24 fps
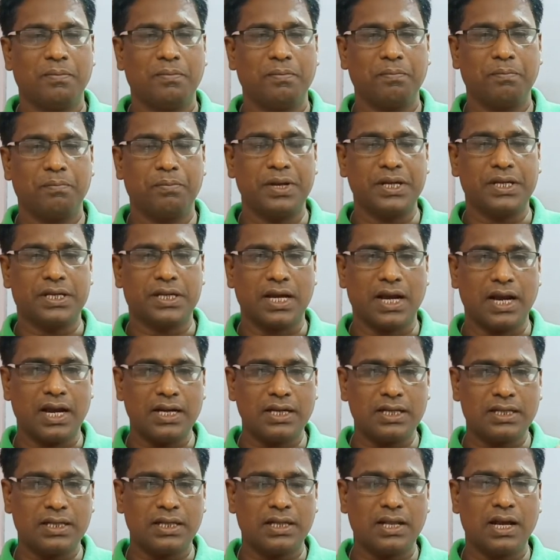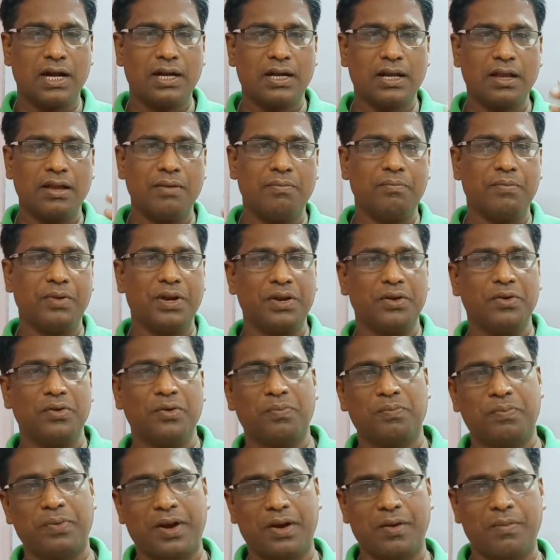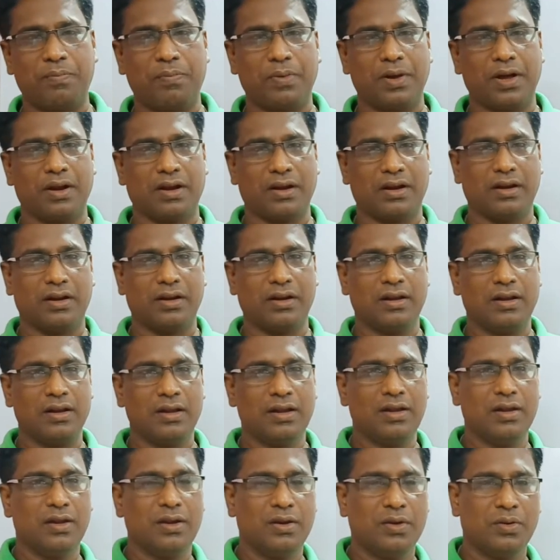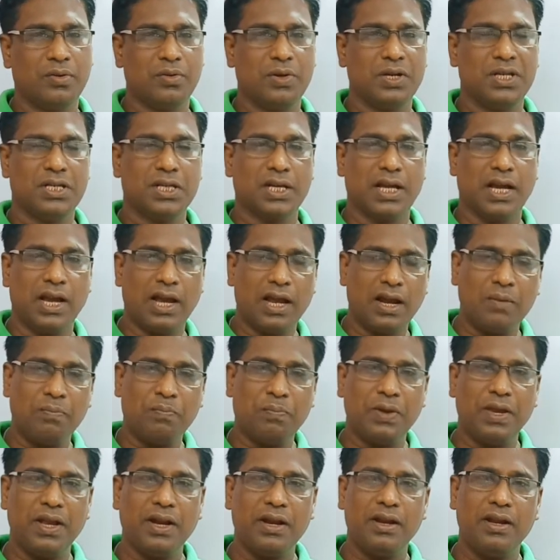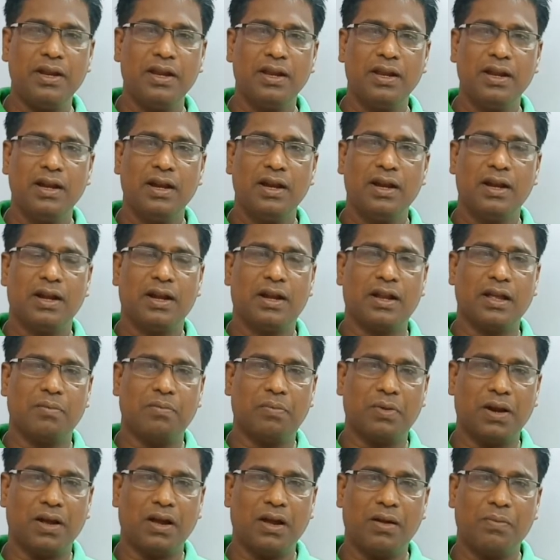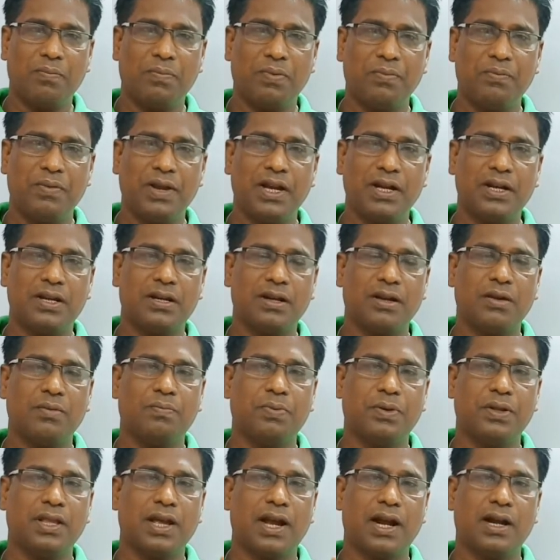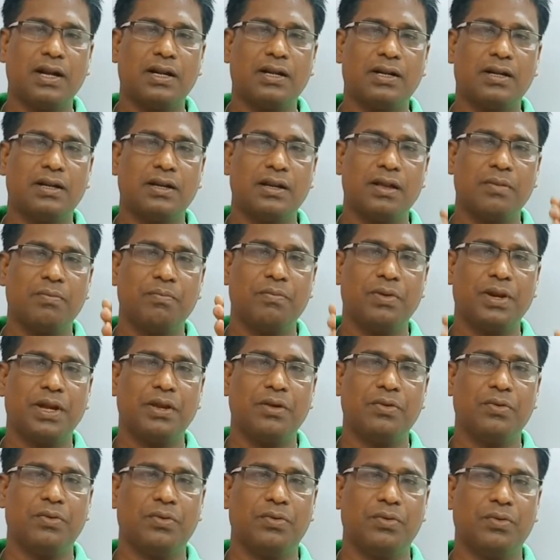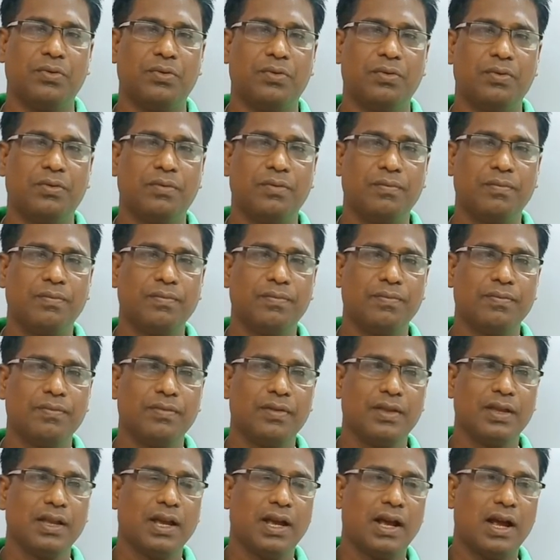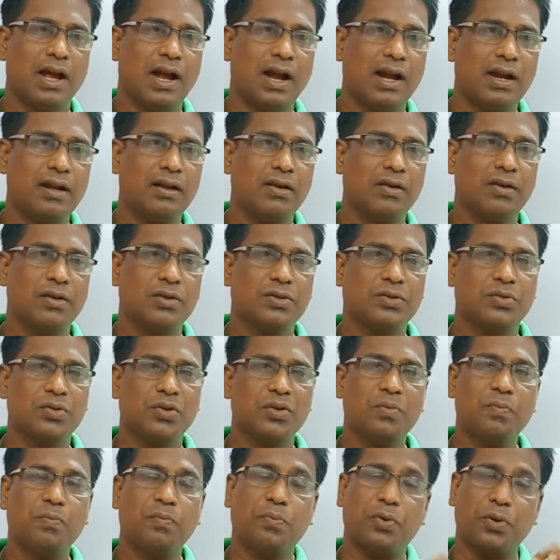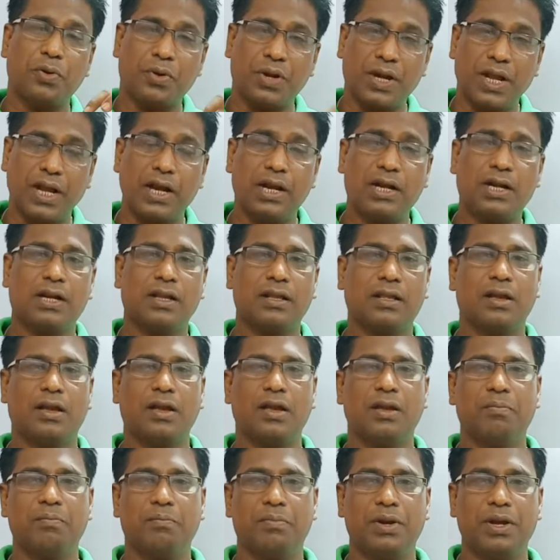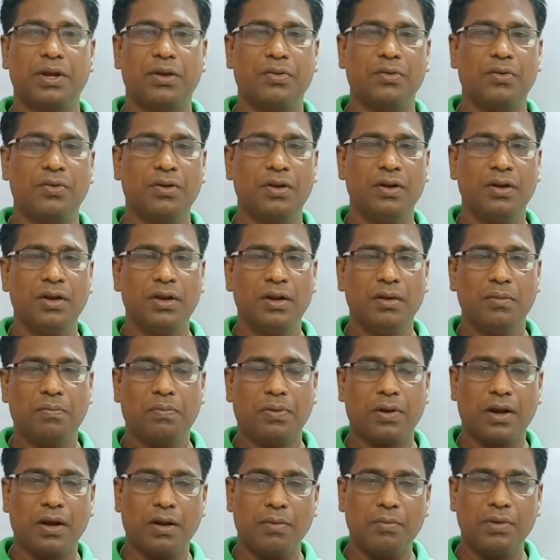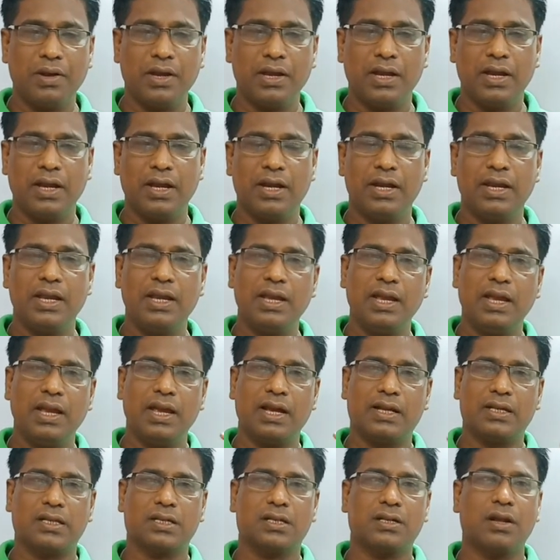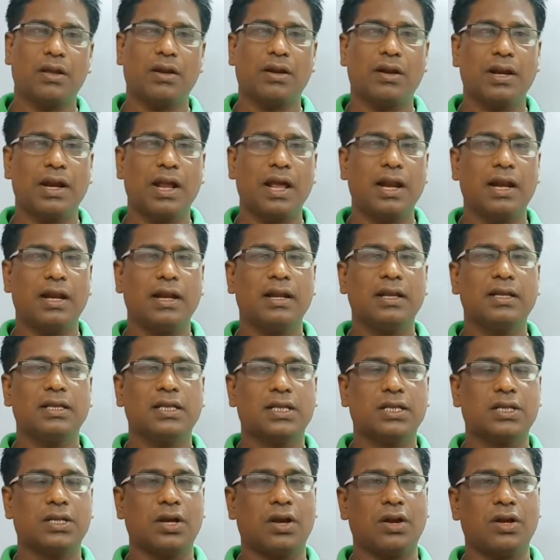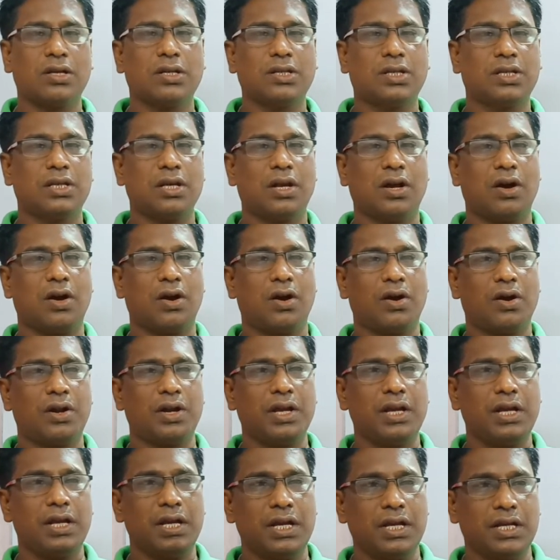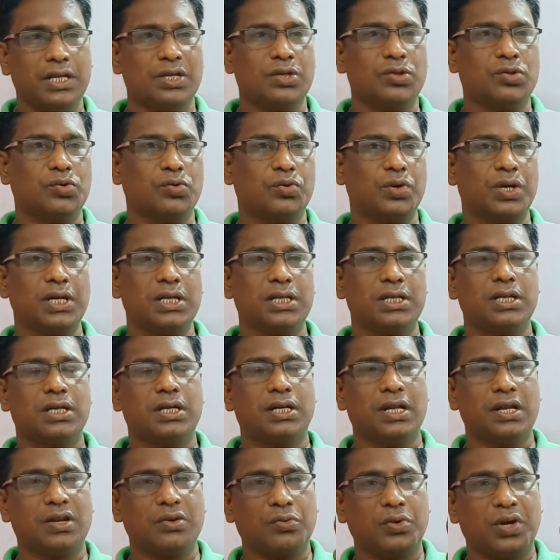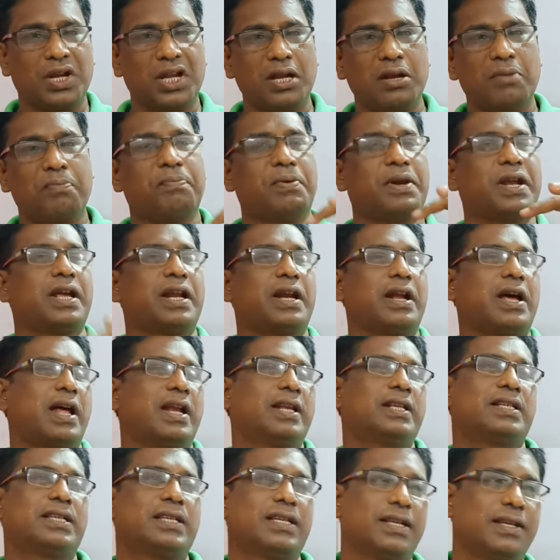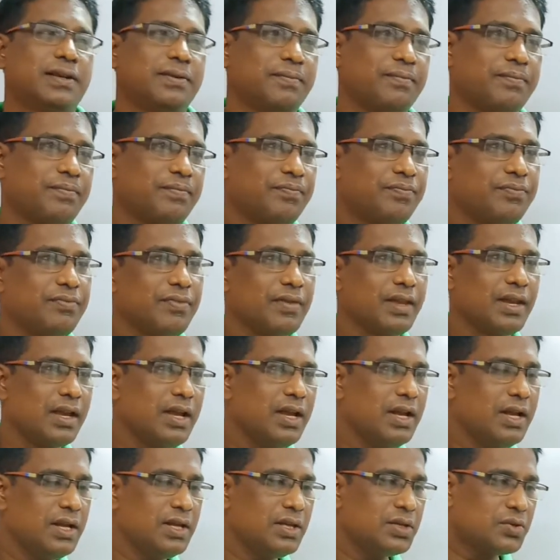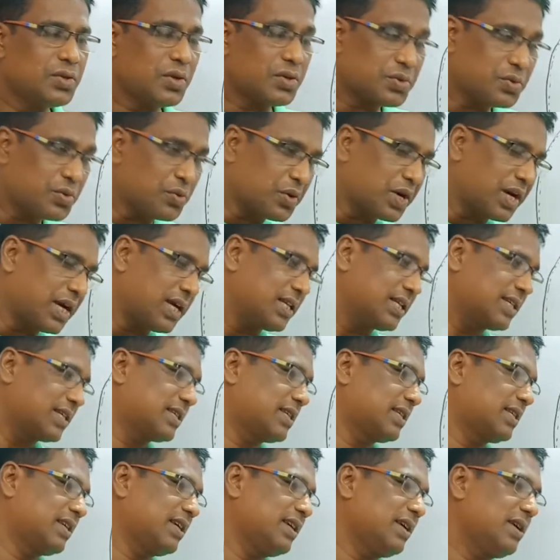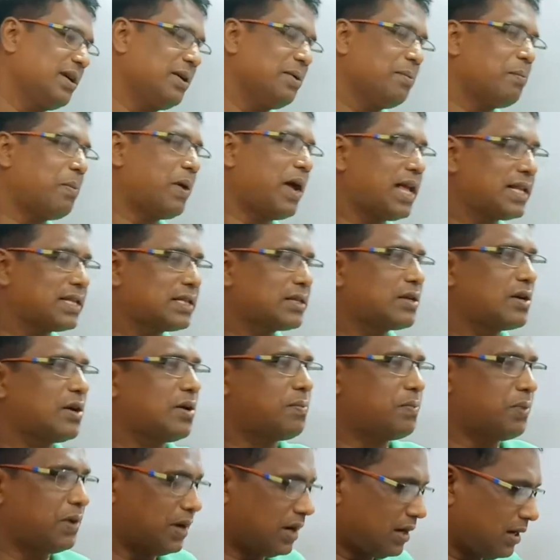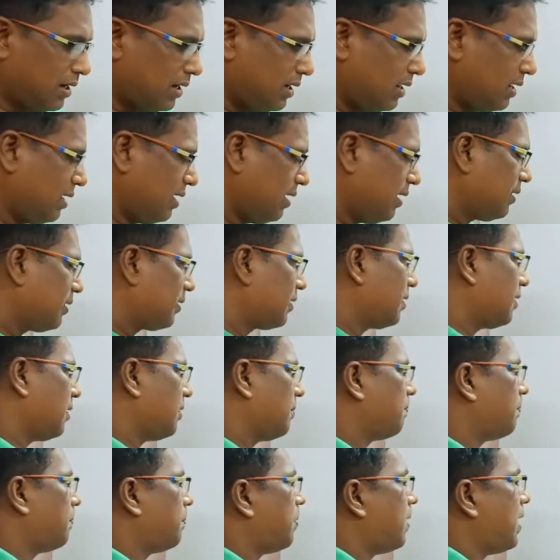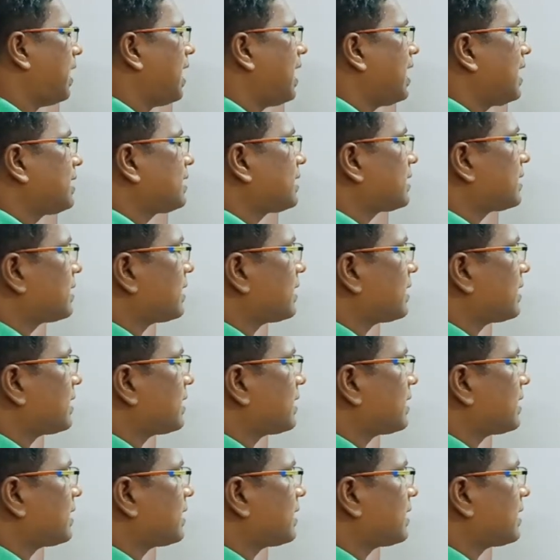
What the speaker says: besides that embryo proper, which help in development of that embryo and also protect the embryo from any external shocks or injuries during pregnancy. So students, first of all, the first